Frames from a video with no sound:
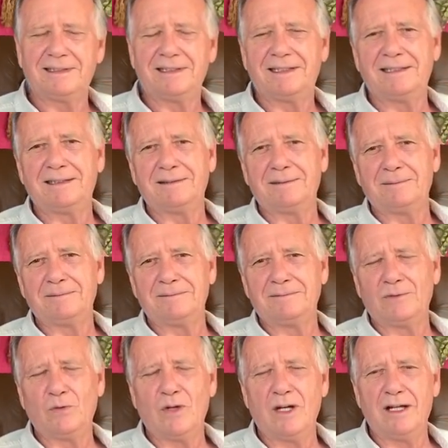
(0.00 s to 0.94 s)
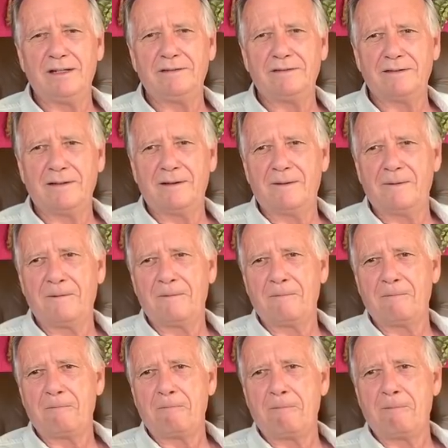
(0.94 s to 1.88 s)
Uh, wife,
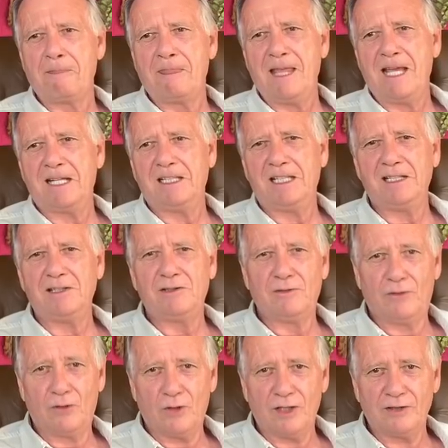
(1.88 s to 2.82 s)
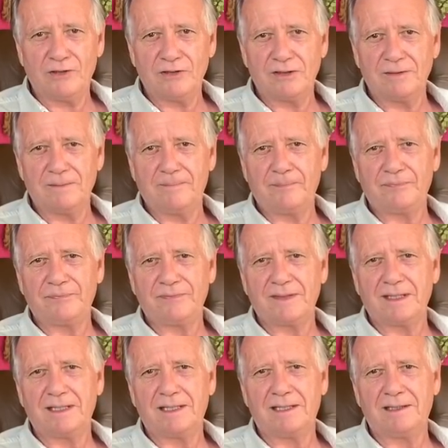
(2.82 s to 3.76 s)
and he divorced,
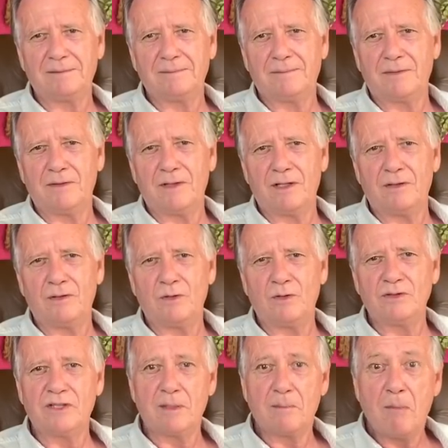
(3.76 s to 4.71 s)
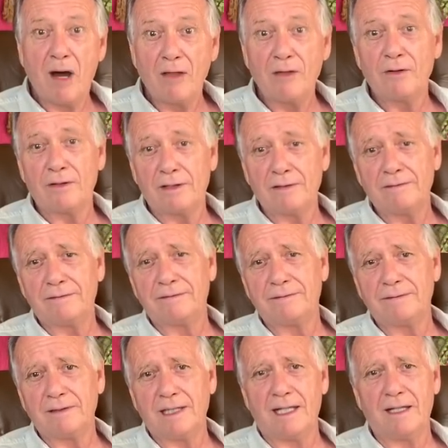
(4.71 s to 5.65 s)
um, who was the mother
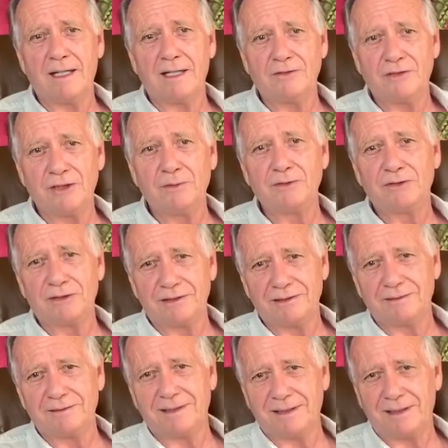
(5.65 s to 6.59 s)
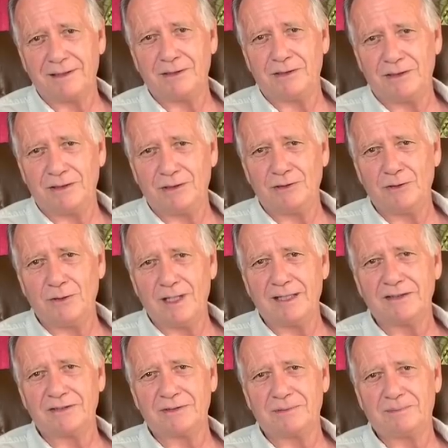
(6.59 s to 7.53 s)
of, and she was a, a
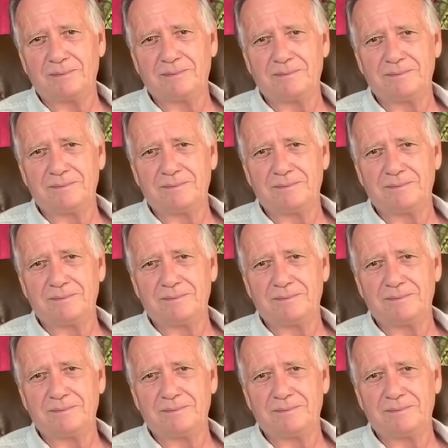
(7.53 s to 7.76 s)
U.S.